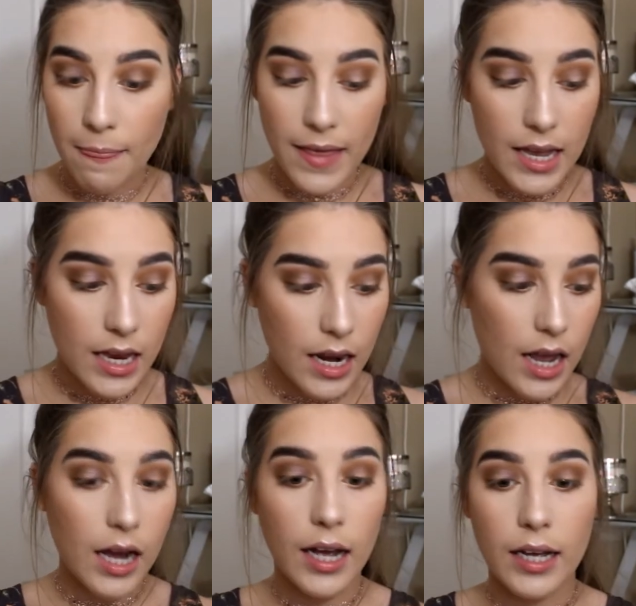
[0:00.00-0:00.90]
Then
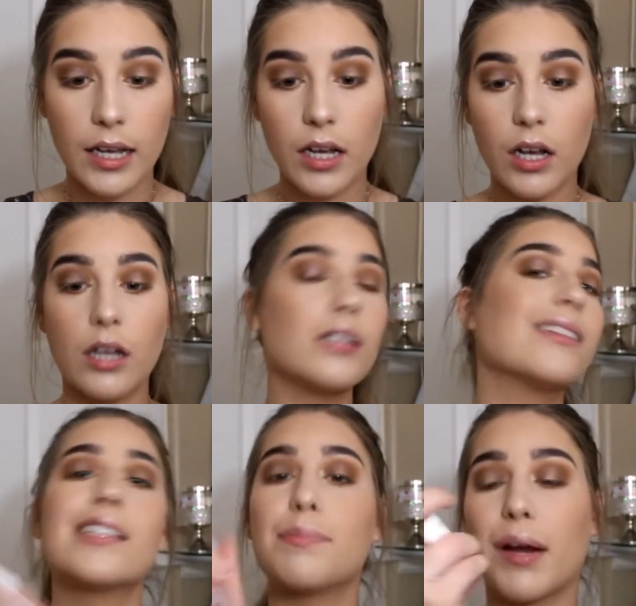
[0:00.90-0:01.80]
I
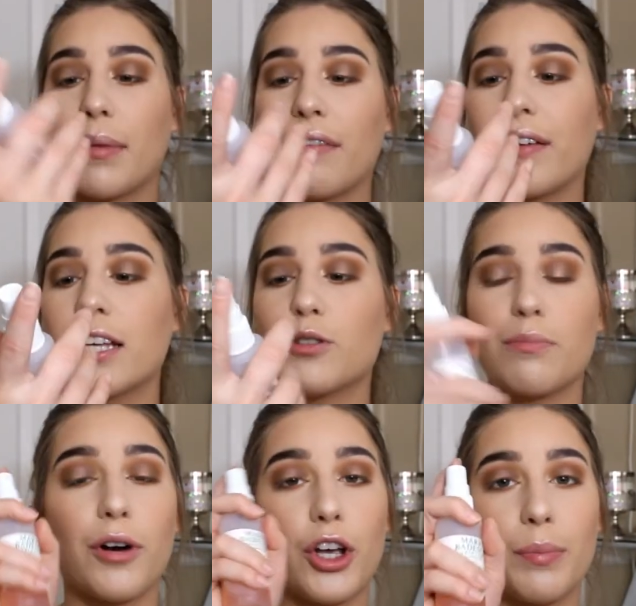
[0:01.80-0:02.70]
spray my face with
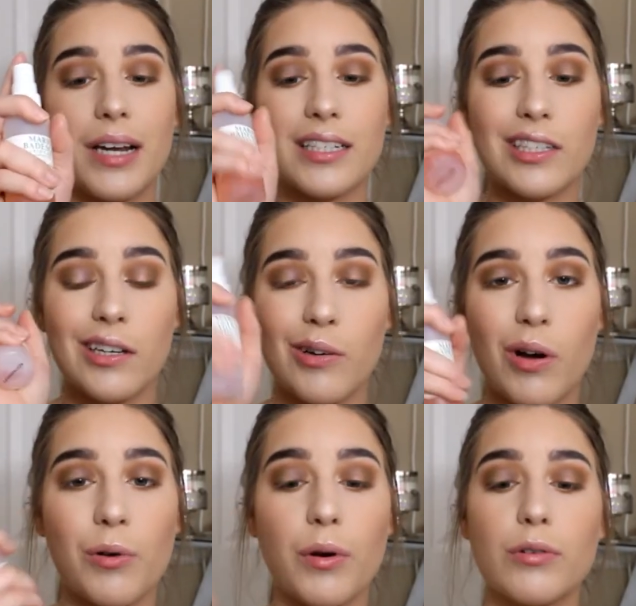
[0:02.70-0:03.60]
Mario
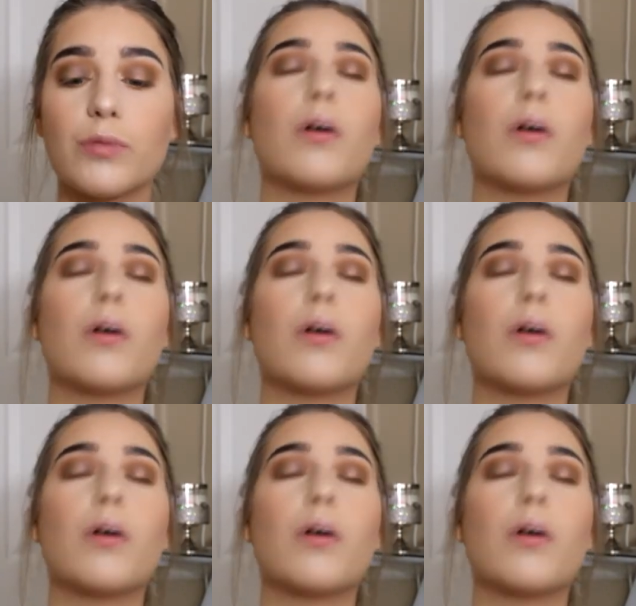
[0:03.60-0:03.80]
Badescu Rose